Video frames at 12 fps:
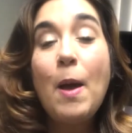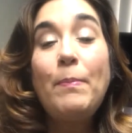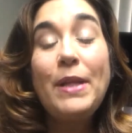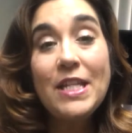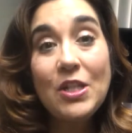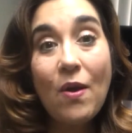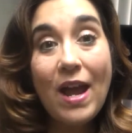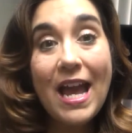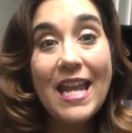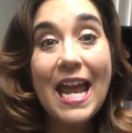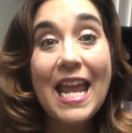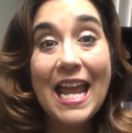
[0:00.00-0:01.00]
Please go
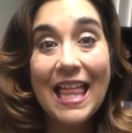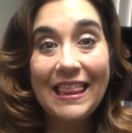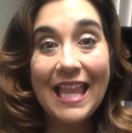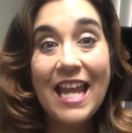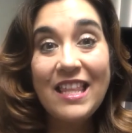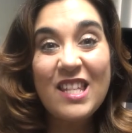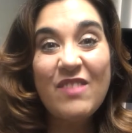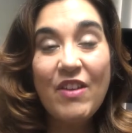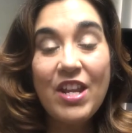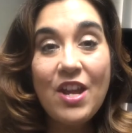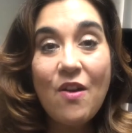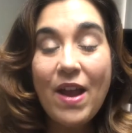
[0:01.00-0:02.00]
ahead and like this
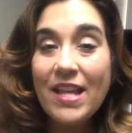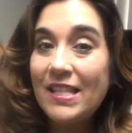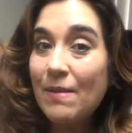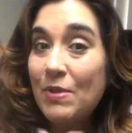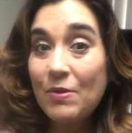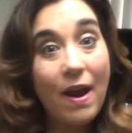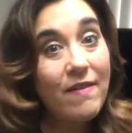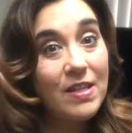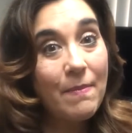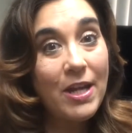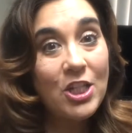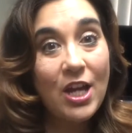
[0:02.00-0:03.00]
video and subscribe
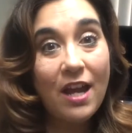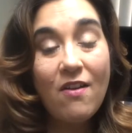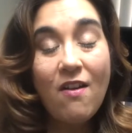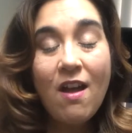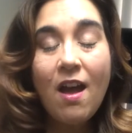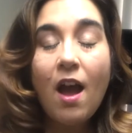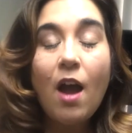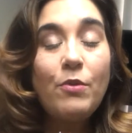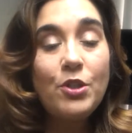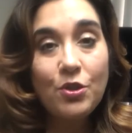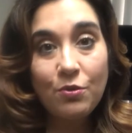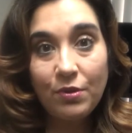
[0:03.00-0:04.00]
to my channel. I
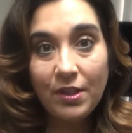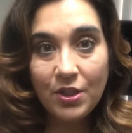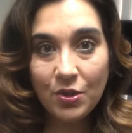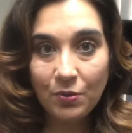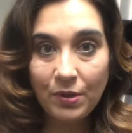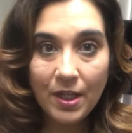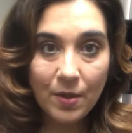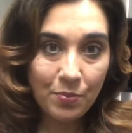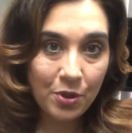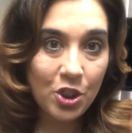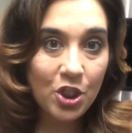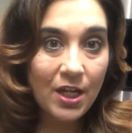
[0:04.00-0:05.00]
would truly, truly
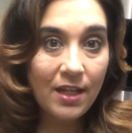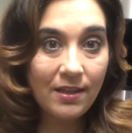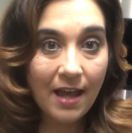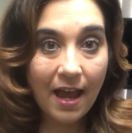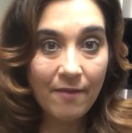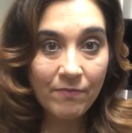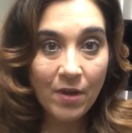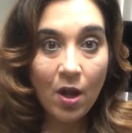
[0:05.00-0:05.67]
appreciate that.